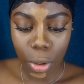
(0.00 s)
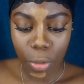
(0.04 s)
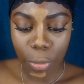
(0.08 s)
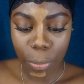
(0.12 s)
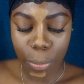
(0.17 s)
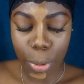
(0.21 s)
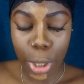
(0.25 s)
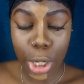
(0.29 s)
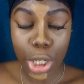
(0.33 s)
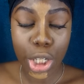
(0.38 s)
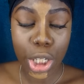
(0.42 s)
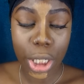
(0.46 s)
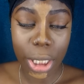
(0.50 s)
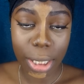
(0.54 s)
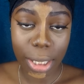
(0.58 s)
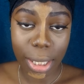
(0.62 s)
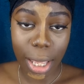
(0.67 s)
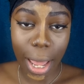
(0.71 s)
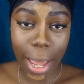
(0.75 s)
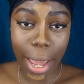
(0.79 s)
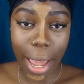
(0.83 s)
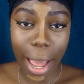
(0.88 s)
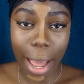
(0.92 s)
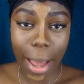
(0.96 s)
brushes
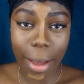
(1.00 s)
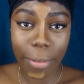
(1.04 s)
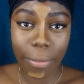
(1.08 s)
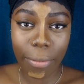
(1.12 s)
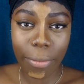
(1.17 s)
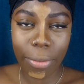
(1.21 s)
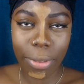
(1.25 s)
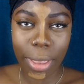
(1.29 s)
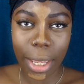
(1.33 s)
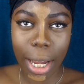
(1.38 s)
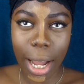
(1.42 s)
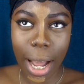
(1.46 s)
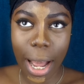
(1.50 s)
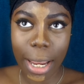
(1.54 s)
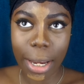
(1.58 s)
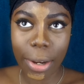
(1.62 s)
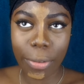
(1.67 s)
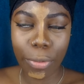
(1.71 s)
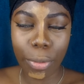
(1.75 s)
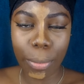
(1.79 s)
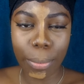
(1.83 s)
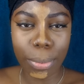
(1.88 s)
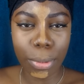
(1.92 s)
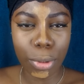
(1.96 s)
that I have, they kind
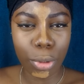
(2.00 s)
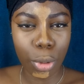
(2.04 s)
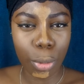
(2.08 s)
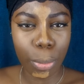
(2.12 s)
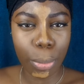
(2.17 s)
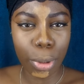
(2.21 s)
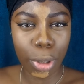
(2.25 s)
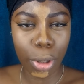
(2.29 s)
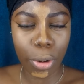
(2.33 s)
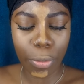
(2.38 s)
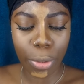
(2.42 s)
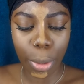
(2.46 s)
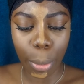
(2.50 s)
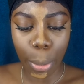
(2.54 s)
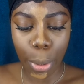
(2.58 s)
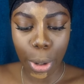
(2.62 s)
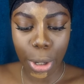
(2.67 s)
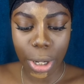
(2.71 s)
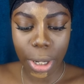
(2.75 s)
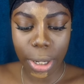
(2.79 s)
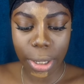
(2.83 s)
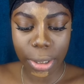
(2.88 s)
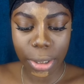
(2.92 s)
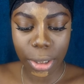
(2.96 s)
of absorb a lot of the
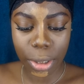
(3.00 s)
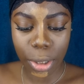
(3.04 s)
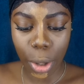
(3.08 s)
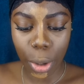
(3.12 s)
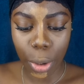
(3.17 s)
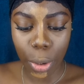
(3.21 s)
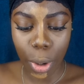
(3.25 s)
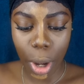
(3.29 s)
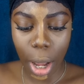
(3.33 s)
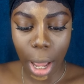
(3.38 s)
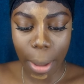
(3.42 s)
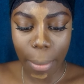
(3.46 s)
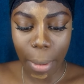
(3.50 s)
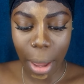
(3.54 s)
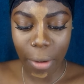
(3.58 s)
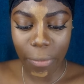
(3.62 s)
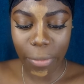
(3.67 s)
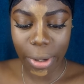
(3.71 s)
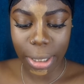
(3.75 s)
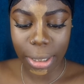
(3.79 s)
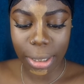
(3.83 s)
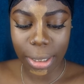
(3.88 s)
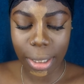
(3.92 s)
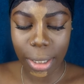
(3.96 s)
product, so I'm
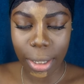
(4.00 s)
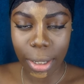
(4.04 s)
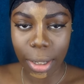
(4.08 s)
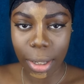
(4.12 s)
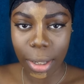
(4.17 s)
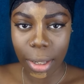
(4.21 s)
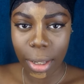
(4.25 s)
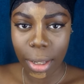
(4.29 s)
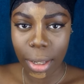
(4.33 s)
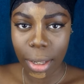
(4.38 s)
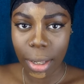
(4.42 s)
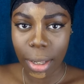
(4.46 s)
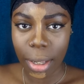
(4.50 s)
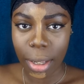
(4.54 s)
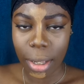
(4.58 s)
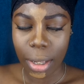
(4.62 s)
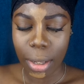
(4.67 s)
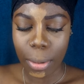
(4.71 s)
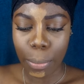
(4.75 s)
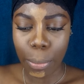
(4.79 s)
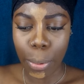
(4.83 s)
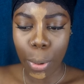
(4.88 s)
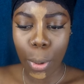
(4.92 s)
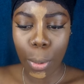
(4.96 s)
having to
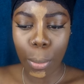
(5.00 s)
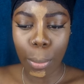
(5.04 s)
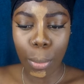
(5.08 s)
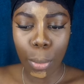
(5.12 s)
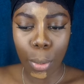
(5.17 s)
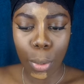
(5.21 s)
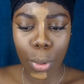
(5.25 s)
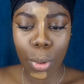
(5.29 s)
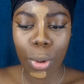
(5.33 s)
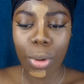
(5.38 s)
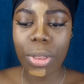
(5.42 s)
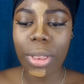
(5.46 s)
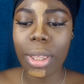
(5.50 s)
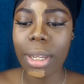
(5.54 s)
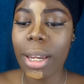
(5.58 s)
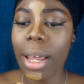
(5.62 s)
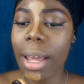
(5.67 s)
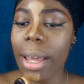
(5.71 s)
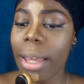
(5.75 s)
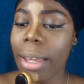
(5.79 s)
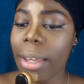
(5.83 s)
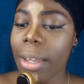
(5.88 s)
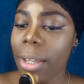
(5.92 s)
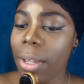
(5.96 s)
put more than
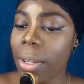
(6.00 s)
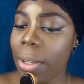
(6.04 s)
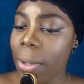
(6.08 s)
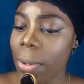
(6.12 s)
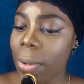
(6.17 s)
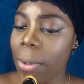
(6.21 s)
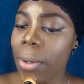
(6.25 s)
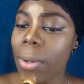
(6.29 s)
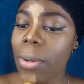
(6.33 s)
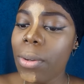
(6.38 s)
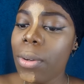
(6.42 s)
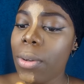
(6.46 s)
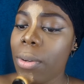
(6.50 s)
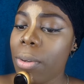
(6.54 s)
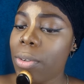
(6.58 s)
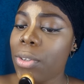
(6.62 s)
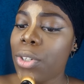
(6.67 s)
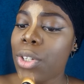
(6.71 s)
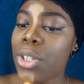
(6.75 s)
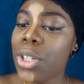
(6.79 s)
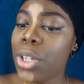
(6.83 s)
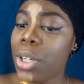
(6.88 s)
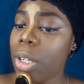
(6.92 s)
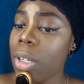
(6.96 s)
I
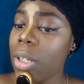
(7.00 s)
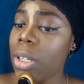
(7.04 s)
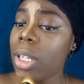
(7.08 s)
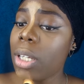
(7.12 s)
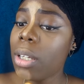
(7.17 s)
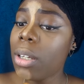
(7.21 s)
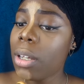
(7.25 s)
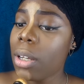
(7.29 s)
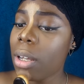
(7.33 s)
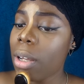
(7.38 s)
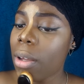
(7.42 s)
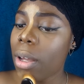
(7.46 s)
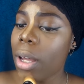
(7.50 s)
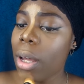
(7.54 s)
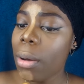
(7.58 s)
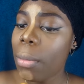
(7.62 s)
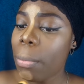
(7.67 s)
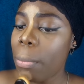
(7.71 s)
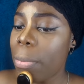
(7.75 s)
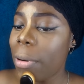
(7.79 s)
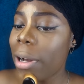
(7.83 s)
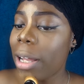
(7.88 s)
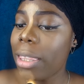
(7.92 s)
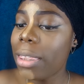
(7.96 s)
should.
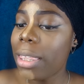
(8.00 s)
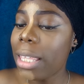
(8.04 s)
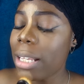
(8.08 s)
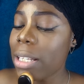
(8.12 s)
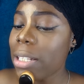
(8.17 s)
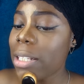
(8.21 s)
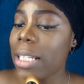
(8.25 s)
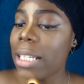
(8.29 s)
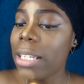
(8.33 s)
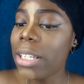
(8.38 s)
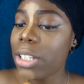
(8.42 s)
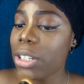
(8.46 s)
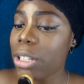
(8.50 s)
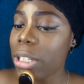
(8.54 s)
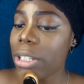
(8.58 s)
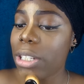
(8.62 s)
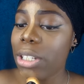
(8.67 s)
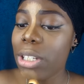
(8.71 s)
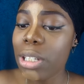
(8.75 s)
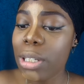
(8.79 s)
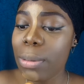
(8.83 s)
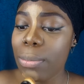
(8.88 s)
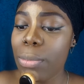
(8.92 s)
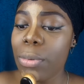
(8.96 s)
But this literally
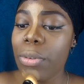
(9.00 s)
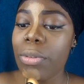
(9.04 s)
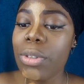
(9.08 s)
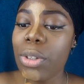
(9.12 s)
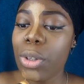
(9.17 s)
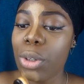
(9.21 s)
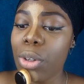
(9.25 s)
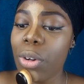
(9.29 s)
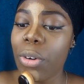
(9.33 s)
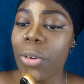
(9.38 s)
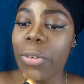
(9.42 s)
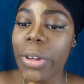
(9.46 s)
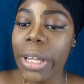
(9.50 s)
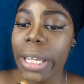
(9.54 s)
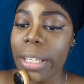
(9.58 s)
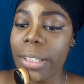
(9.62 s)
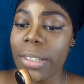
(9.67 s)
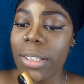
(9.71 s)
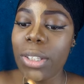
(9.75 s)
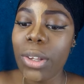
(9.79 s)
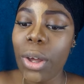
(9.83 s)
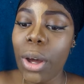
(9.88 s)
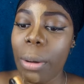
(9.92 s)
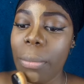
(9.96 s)
just moves on your
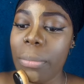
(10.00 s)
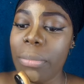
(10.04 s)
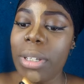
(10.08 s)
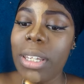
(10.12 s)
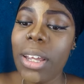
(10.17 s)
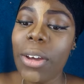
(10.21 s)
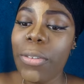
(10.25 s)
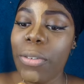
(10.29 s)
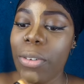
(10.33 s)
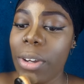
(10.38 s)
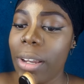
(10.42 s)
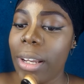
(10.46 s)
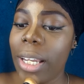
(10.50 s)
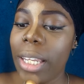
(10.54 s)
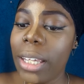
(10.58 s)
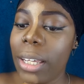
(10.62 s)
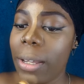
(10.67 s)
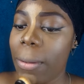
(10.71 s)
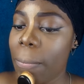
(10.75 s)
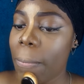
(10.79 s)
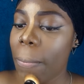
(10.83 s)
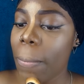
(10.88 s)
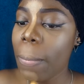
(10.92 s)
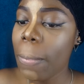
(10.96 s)
face, so I'm
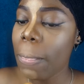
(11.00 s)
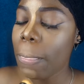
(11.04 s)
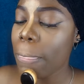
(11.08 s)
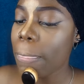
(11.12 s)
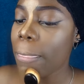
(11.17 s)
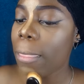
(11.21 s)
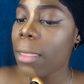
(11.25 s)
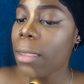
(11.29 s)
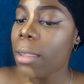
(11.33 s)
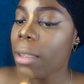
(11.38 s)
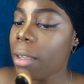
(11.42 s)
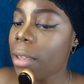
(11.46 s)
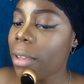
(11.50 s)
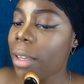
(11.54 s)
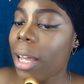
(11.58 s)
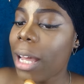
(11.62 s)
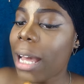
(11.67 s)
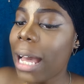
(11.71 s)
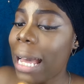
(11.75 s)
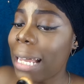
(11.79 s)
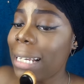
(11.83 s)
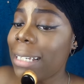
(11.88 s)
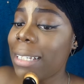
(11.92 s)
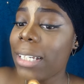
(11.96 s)
definitely
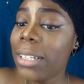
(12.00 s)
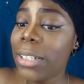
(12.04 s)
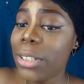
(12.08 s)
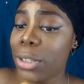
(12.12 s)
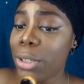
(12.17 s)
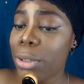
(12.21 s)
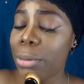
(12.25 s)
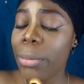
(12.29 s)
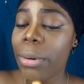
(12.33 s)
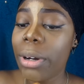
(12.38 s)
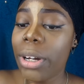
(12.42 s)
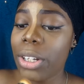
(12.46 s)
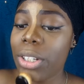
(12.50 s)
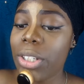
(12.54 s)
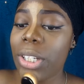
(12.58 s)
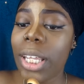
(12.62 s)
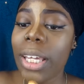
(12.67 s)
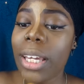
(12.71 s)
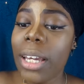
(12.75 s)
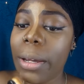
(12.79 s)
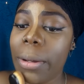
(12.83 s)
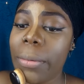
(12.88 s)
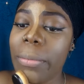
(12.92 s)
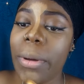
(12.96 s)
adding too much.
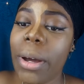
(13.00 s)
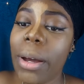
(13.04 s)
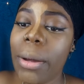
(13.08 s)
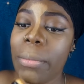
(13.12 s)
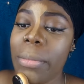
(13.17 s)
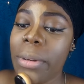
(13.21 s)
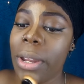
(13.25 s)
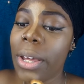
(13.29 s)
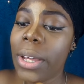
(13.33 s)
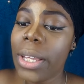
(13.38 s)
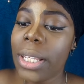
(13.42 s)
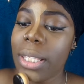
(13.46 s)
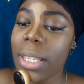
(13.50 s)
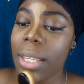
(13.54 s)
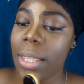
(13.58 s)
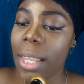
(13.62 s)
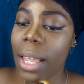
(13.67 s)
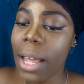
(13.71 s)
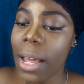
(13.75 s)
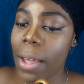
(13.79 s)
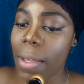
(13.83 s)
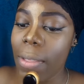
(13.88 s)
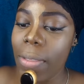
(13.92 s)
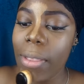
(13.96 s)
Like, I'm noticing
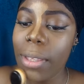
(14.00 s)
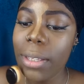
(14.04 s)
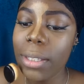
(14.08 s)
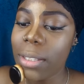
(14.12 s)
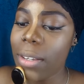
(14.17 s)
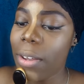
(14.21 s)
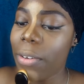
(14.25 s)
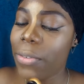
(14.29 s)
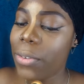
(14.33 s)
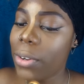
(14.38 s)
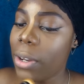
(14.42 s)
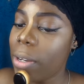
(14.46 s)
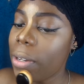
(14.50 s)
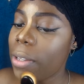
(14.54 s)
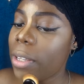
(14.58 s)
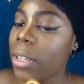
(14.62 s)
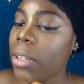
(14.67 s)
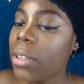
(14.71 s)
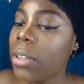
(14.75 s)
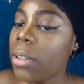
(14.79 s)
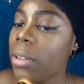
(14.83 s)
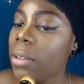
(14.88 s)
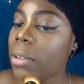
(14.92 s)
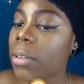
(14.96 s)
that there's
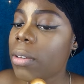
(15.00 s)
definitely